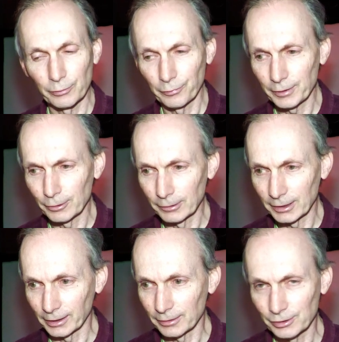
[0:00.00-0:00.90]
You feel
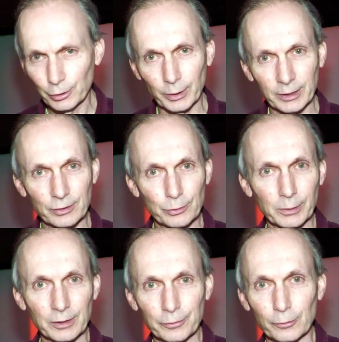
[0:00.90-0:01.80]
like the 2 hours and
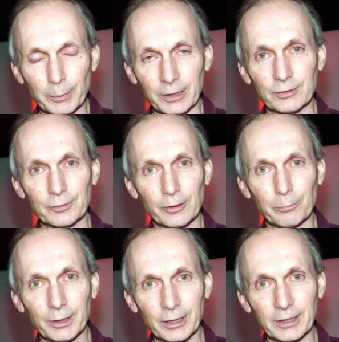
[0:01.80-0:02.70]
24 minutes have gone
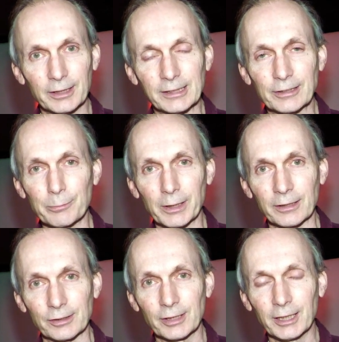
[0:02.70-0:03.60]
by in 90
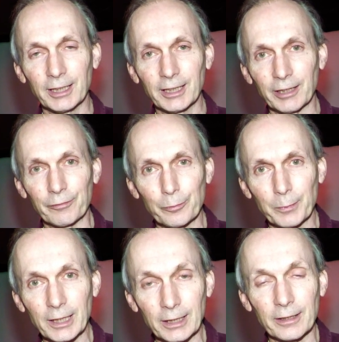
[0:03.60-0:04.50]
minutes, and for
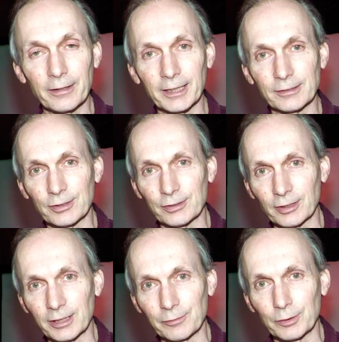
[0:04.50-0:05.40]
me, that's the
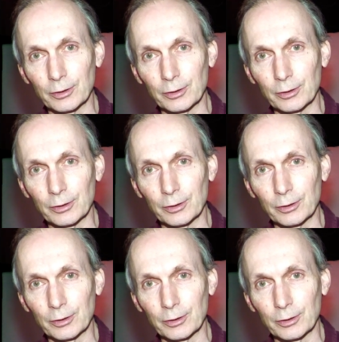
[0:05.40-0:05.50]
sign of a